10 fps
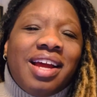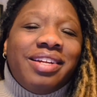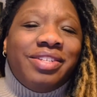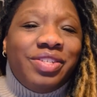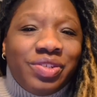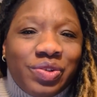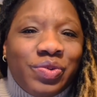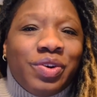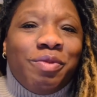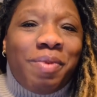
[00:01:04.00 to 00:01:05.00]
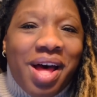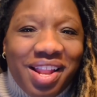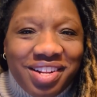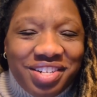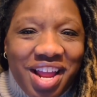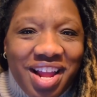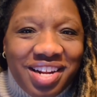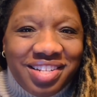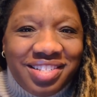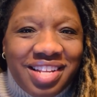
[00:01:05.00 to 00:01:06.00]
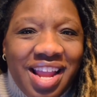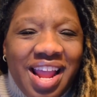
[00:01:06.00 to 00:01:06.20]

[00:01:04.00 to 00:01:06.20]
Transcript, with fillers: I do apologize.